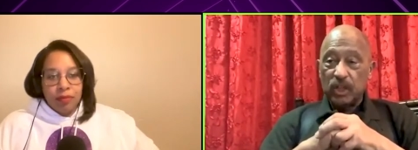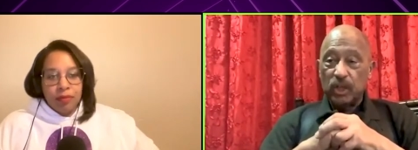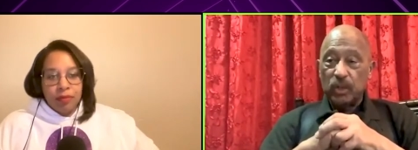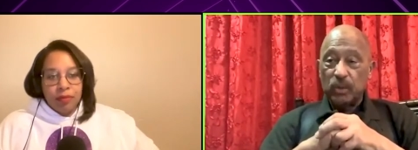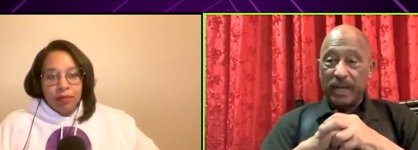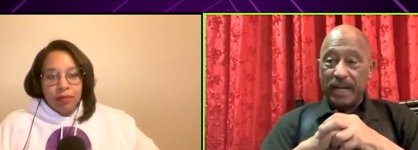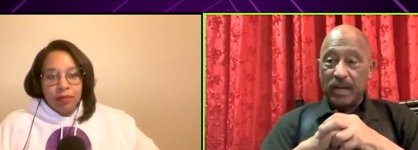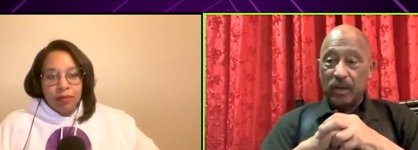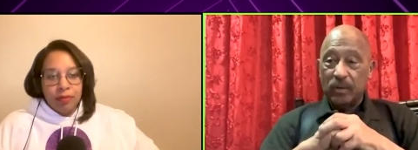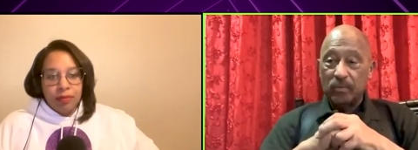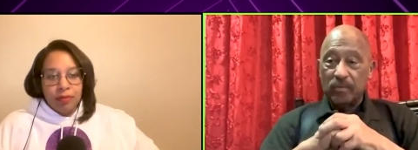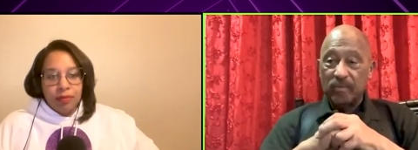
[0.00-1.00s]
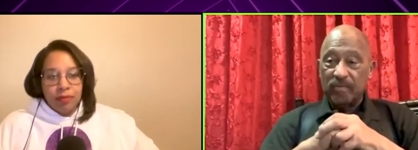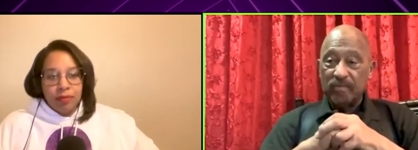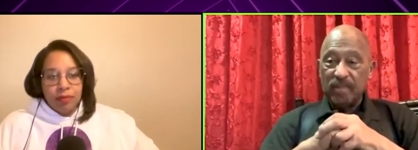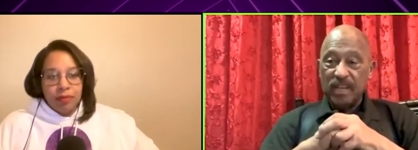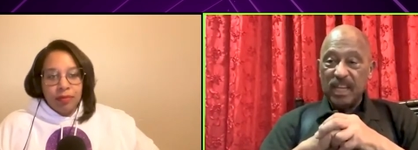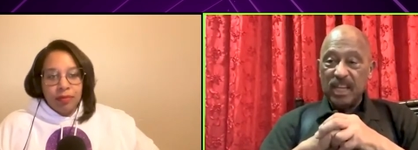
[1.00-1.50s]
Speaker 1: a low-down,
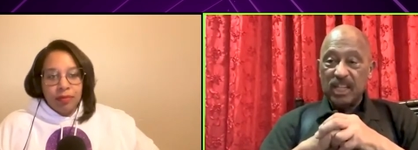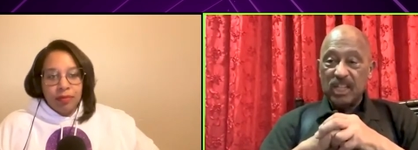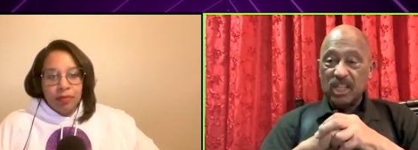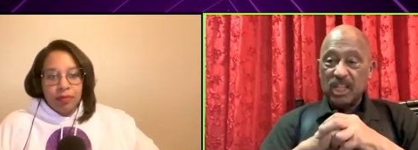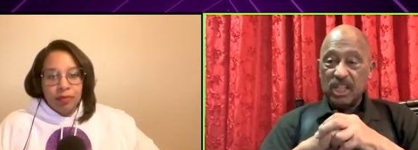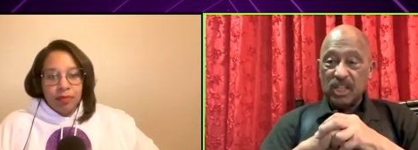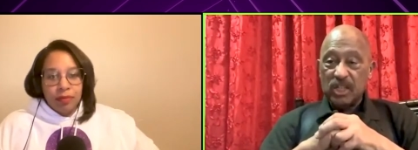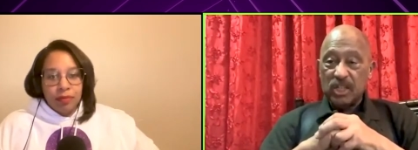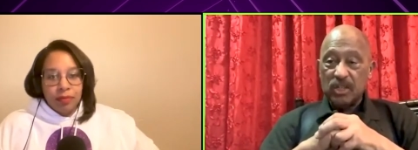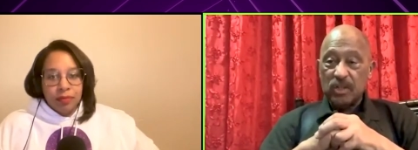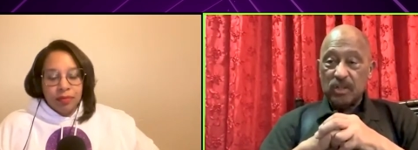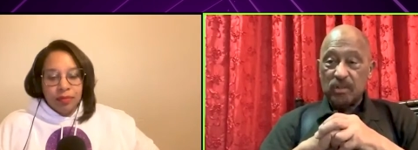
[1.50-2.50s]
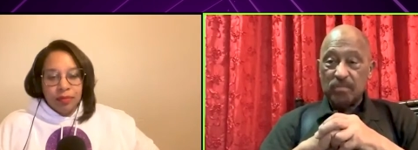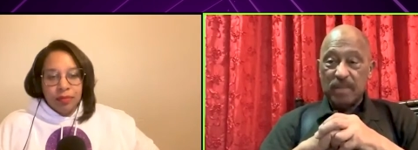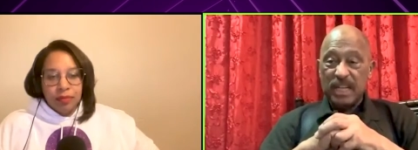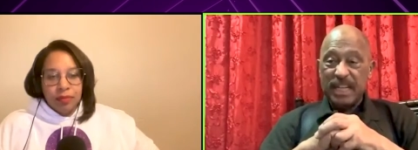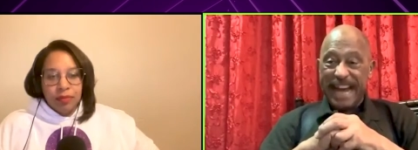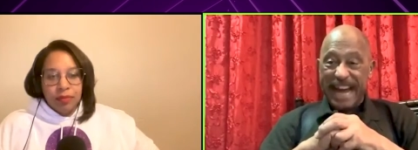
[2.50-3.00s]
egotistical,
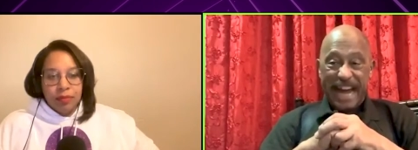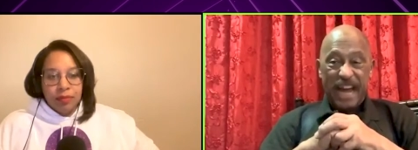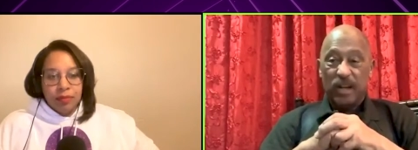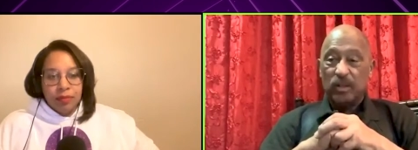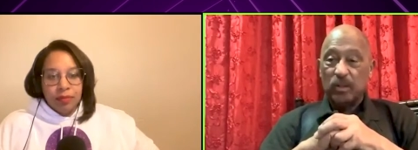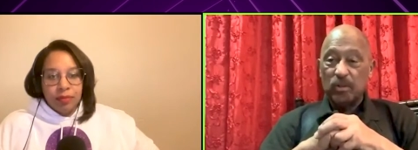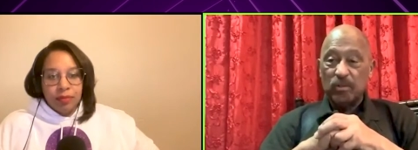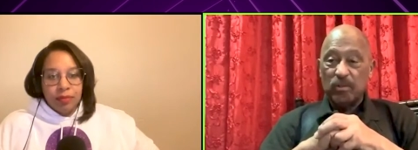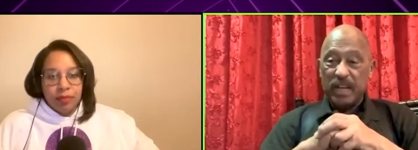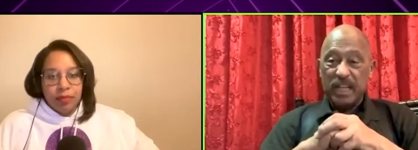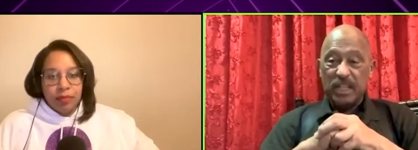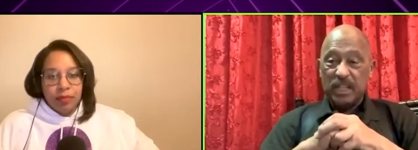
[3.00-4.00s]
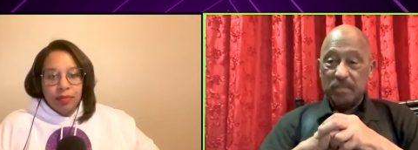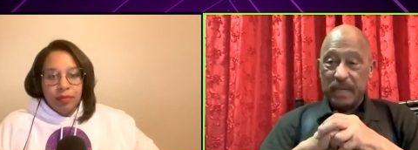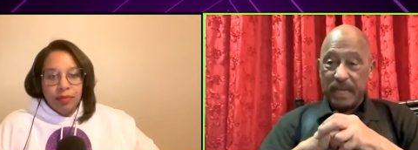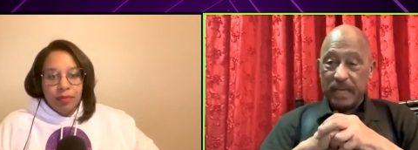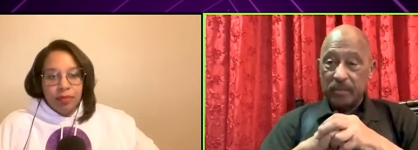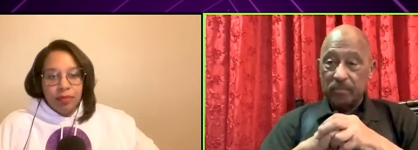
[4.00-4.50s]
maniacal, crazy
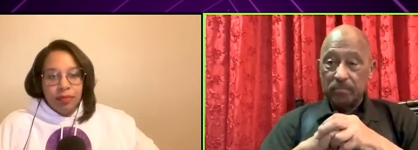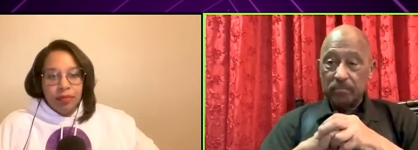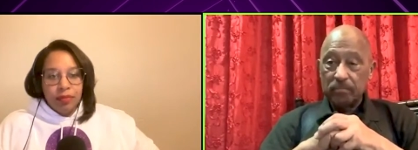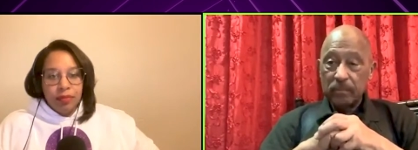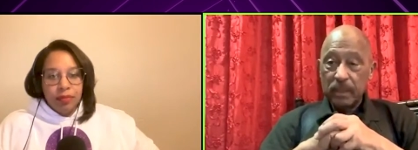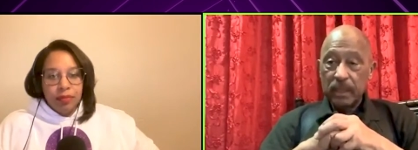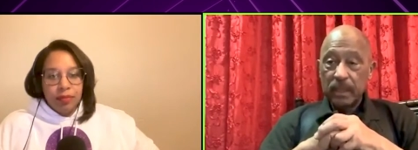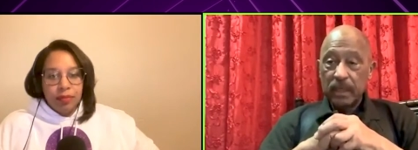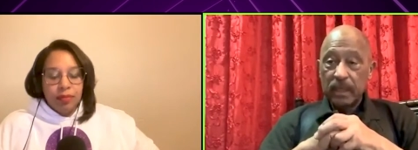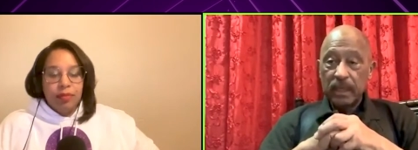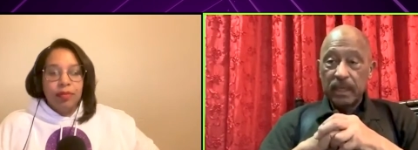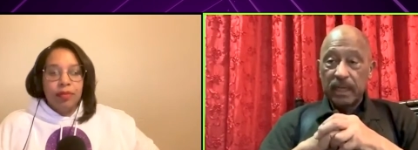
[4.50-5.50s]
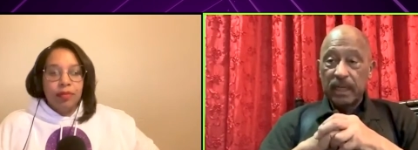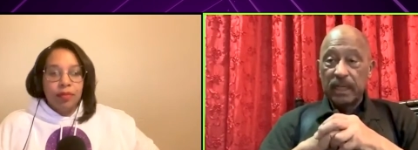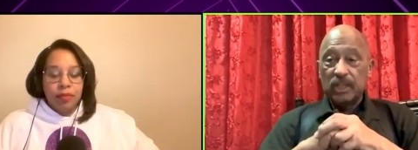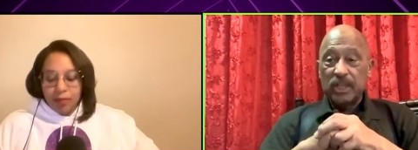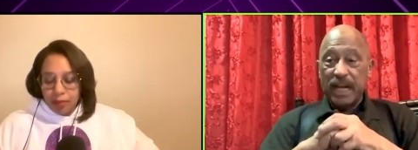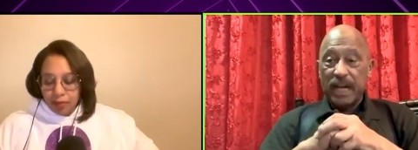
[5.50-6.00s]
man. And
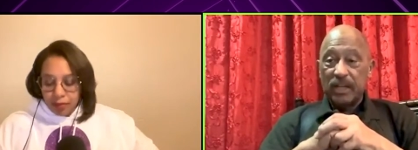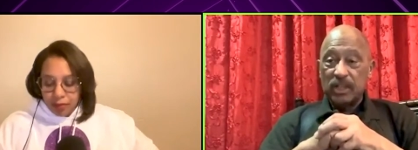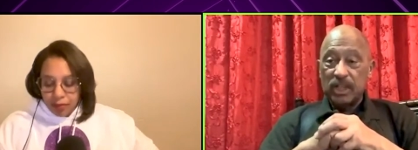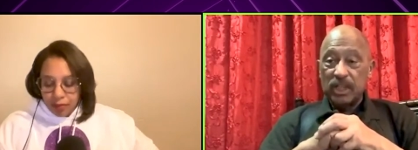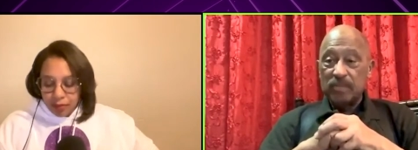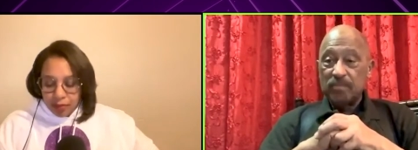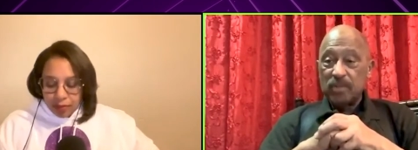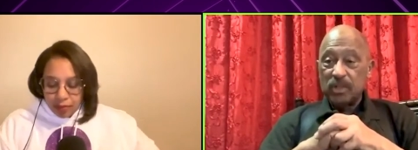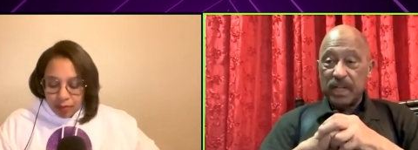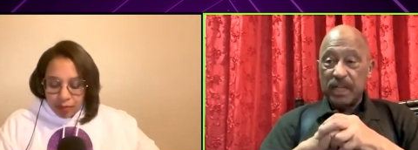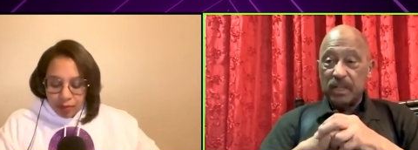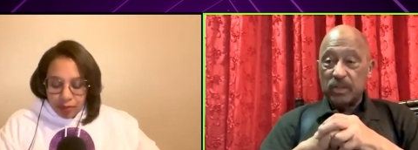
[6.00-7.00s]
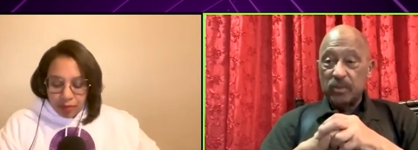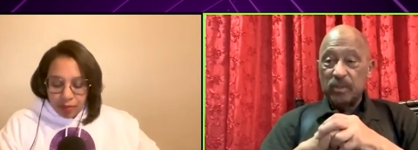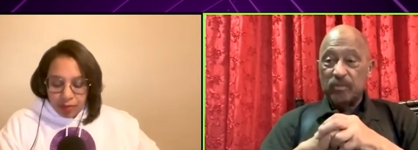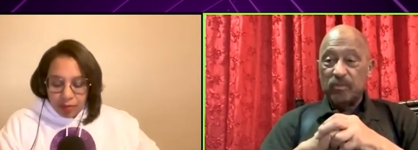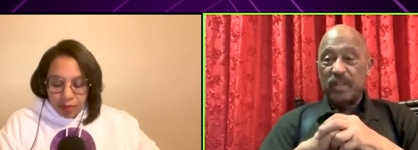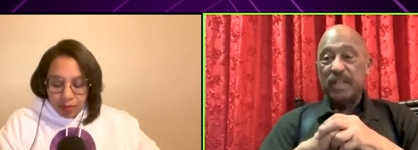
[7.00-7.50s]
I challenged it and say it
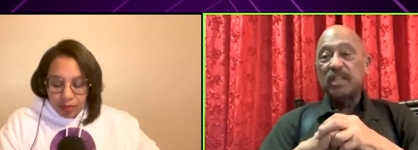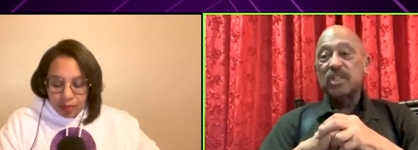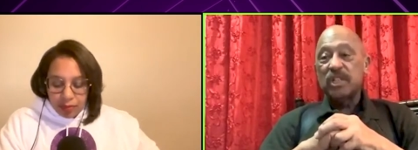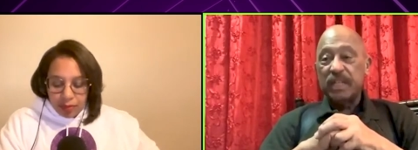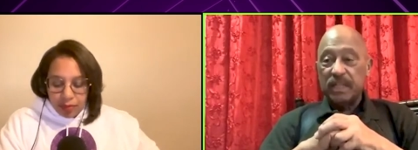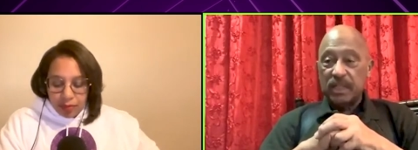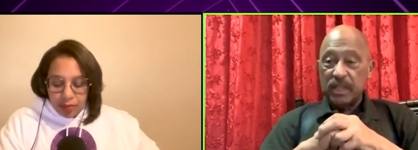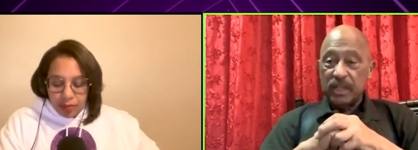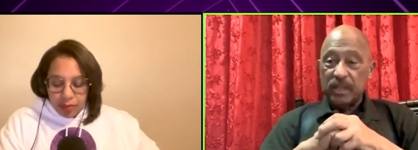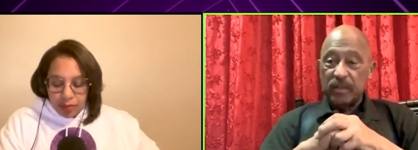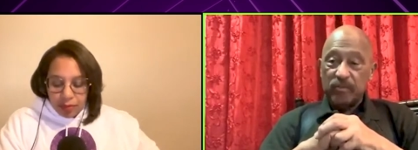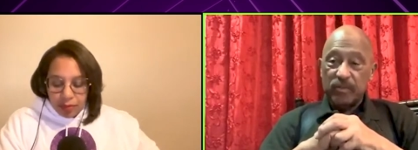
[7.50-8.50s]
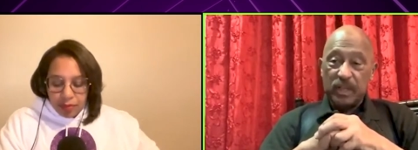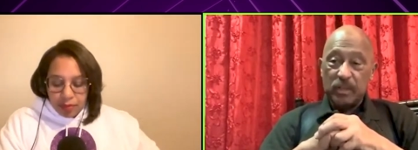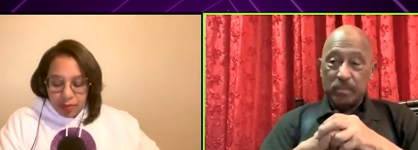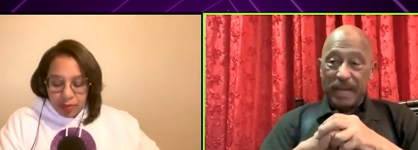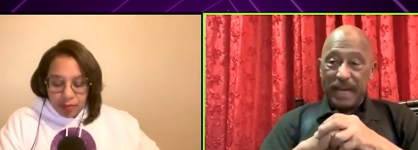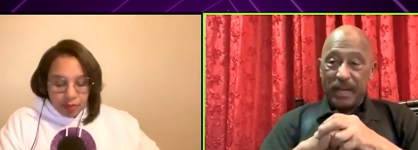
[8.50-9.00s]
to its face, said it to their
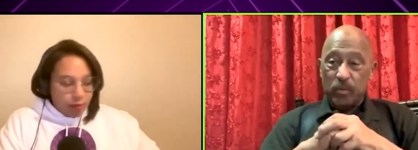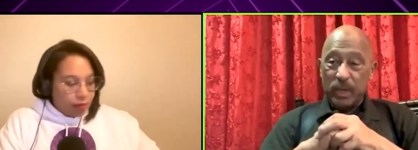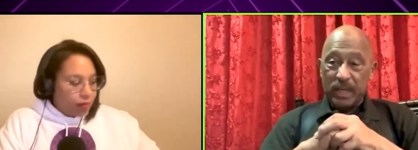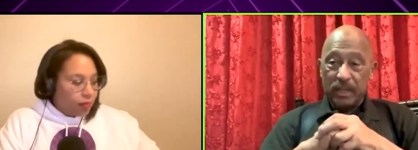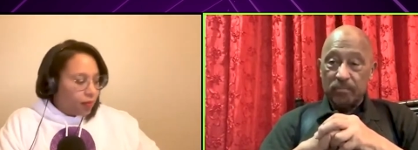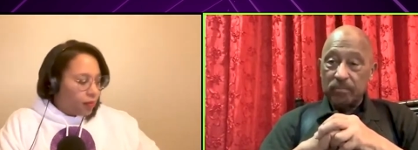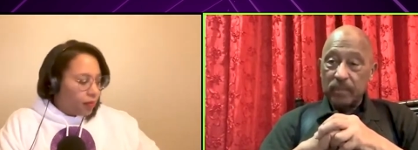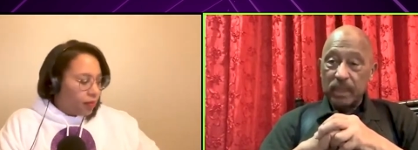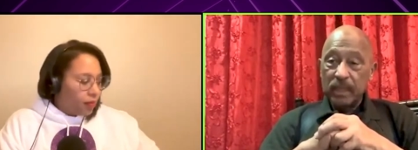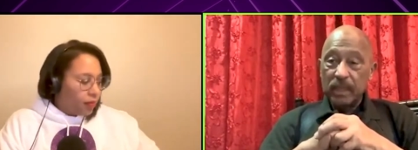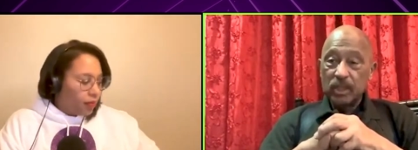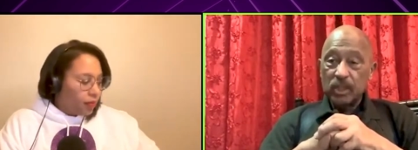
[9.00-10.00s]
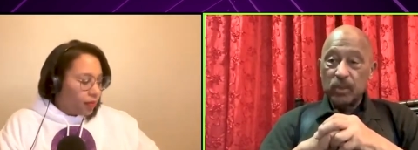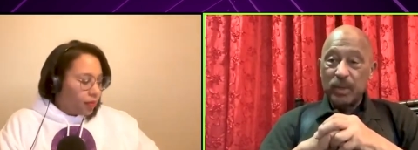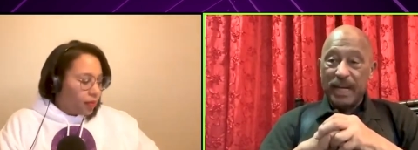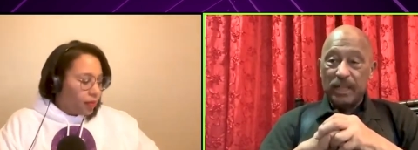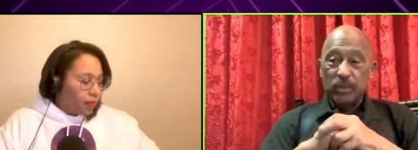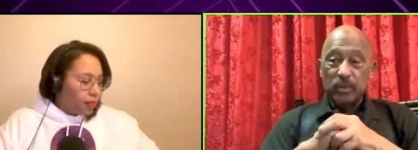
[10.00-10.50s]
face back when.
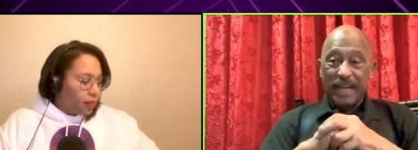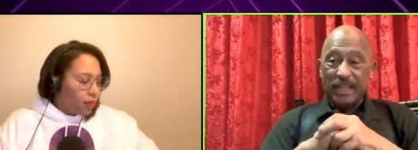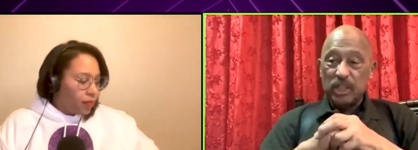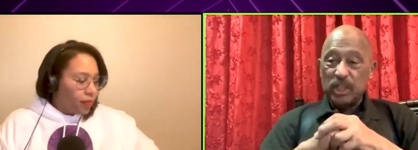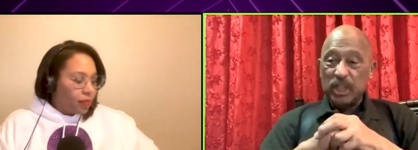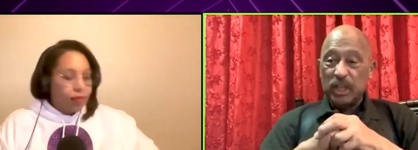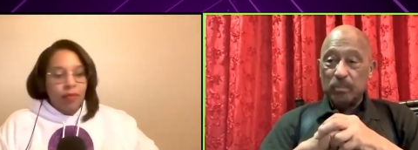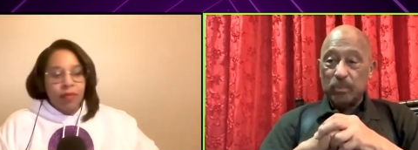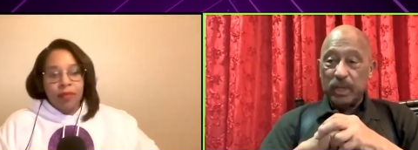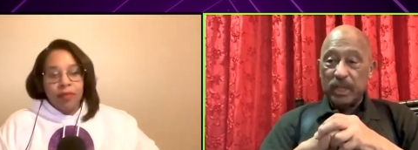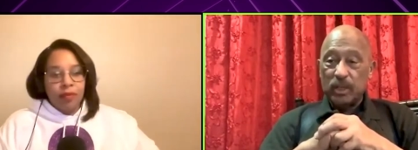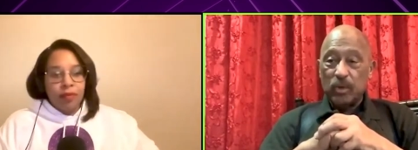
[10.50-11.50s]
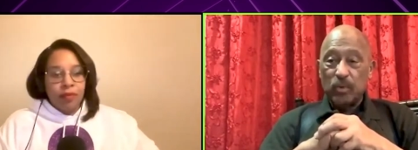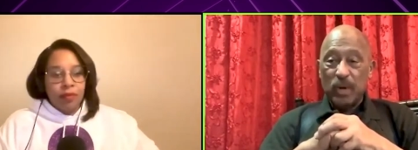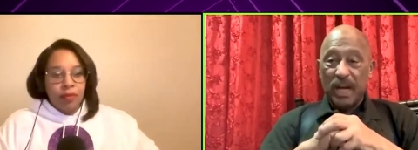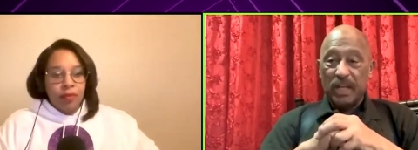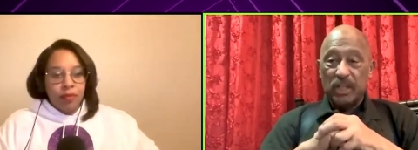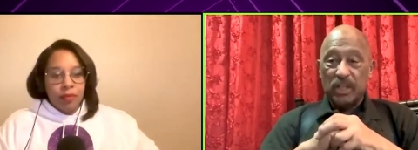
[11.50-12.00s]
So I do not celebrate
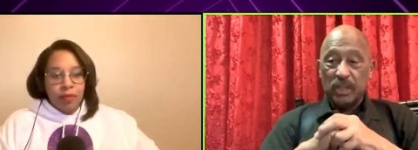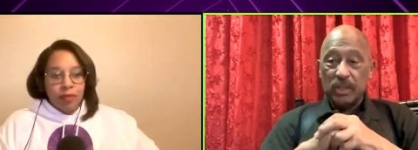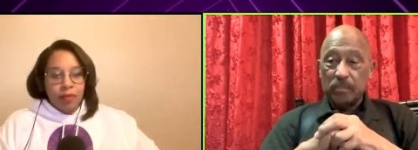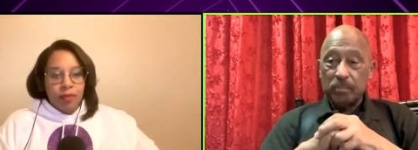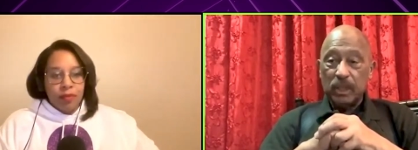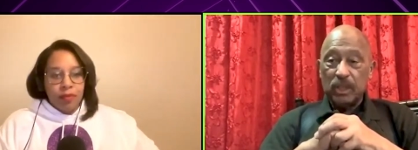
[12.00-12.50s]
Kwanzaa